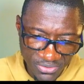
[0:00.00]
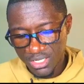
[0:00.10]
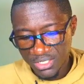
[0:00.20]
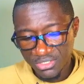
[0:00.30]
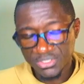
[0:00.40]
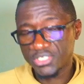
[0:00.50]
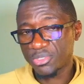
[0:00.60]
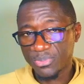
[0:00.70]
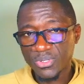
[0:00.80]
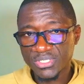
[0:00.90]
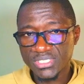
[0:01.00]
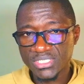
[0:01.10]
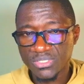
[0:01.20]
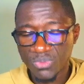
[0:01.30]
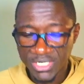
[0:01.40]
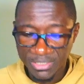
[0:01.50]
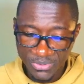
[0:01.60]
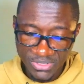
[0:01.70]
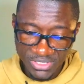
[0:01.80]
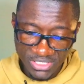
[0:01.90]
Early on in your policy, what
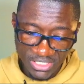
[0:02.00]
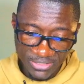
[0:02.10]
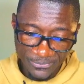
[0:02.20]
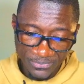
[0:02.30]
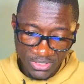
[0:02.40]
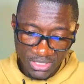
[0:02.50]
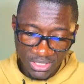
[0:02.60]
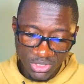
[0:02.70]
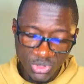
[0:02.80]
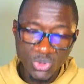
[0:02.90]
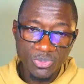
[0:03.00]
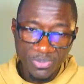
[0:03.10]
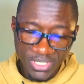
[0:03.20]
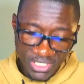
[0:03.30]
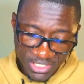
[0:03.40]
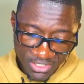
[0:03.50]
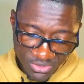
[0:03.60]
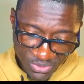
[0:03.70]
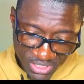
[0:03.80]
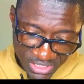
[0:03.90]
happens is that you pay
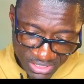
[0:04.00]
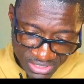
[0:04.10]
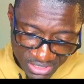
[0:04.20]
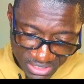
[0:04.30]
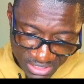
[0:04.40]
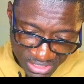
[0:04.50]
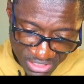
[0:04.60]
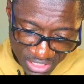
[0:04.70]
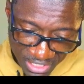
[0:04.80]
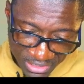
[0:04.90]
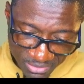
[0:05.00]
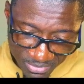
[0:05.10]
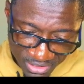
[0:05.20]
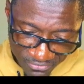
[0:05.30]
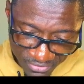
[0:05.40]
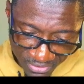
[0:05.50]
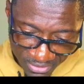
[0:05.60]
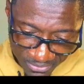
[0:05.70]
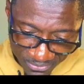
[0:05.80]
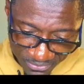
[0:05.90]
to get this entire death benefit.
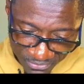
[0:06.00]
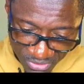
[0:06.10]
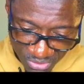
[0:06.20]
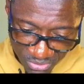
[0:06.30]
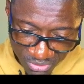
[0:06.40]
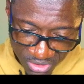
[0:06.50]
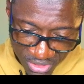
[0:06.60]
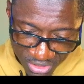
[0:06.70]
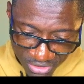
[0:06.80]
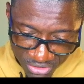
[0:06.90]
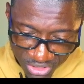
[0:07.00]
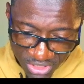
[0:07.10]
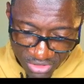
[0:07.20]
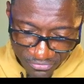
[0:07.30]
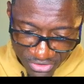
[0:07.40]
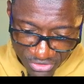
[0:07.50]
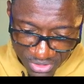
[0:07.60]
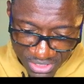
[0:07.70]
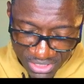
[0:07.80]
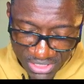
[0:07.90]
So the cost of
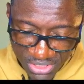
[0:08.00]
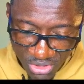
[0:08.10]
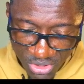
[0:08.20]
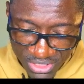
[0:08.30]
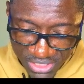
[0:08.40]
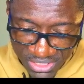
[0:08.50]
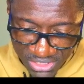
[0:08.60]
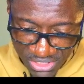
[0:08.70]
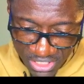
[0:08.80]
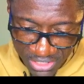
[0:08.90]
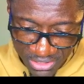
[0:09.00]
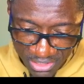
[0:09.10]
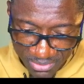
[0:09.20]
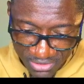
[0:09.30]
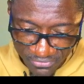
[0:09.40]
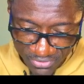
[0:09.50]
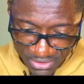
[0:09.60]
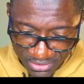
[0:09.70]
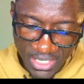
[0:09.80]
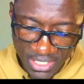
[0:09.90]
insurance is on this entire death
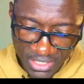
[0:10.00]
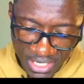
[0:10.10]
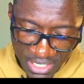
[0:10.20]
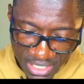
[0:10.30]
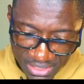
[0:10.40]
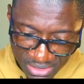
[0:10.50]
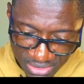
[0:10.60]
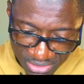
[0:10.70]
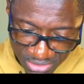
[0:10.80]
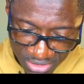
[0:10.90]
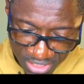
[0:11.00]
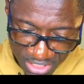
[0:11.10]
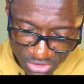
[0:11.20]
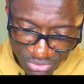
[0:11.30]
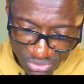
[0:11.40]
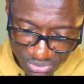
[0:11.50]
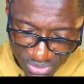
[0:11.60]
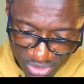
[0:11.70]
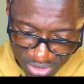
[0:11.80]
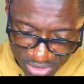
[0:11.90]
benefit. And as the cash
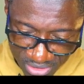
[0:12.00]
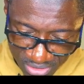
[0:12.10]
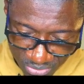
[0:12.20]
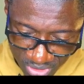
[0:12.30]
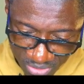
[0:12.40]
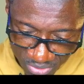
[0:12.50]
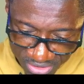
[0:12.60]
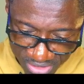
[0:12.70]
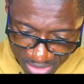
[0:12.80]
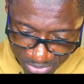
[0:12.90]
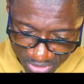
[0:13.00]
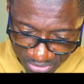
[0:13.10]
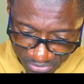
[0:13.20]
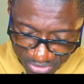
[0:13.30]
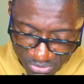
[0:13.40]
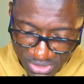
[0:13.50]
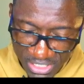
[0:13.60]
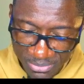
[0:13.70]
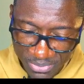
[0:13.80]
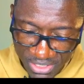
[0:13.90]
grows, look at what is happening. You
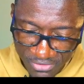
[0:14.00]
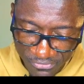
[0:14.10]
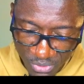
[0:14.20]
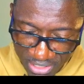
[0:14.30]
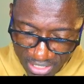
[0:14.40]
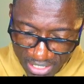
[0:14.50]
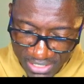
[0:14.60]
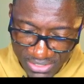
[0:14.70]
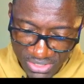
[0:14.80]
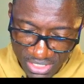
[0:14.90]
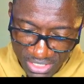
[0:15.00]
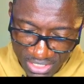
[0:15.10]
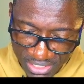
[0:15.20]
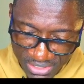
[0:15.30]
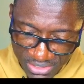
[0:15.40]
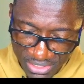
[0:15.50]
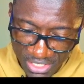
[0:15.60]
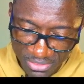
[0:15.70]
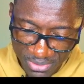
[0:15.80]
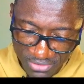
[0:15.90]
start paying for less and less
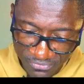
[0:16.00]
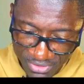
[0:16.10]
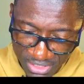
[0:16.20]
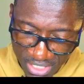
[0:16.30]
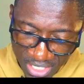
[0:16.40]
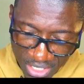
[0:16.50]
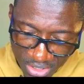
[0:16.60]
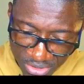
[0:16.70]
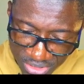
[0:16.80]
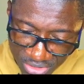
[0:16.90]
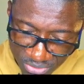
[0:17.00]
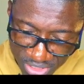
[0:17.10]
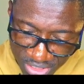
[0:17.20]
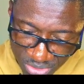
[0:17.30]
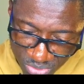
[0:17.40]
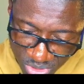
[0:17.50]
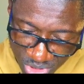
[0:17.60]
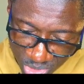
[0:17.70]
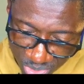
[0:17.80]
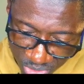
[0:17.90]
death benefit until you get to
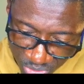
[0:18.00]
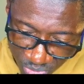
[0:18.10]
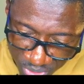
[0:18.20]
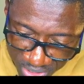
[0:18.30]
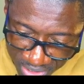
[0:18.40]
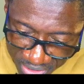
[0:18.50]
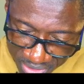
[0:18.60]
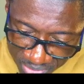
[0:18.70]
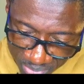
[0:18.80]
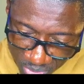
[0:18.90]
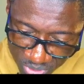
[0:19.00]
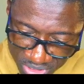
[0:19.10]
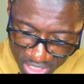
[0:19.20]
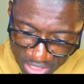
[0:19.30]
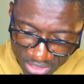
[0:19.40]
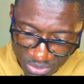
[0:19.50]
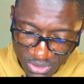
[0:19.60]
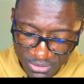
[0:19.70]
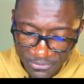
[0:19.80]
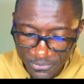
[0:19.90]
some point where both are equal.